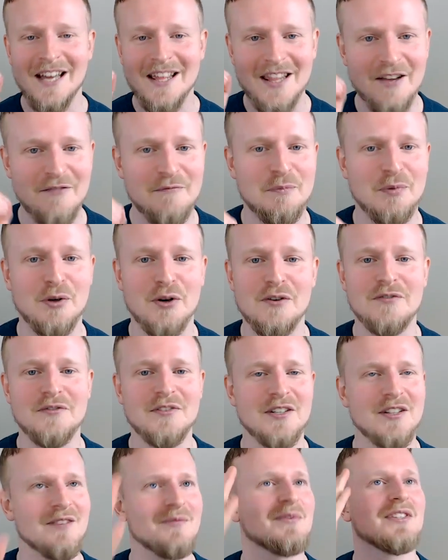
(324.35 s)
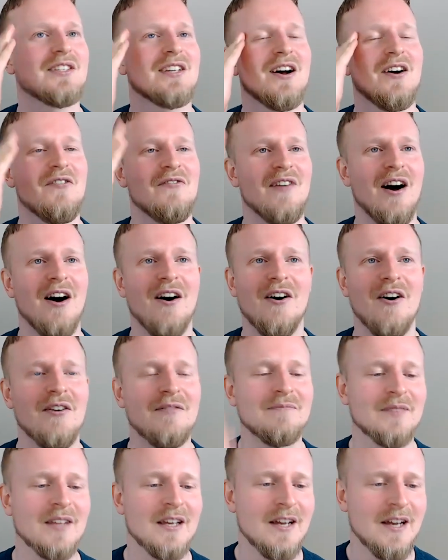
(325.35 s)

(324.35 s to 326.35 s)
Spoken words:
They've proved to themselves, oh,